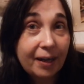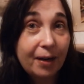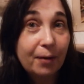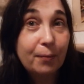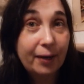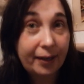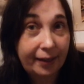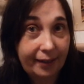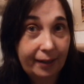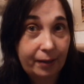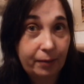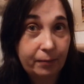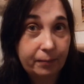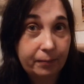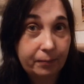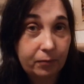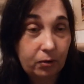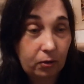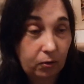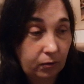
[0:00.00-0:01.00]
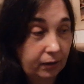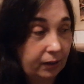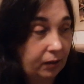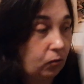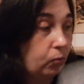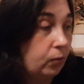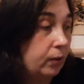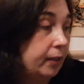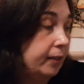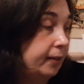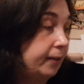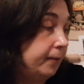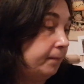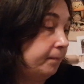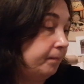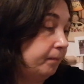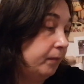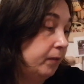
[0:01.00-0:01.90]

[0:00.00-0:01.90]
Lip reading: right now. So that's what I did.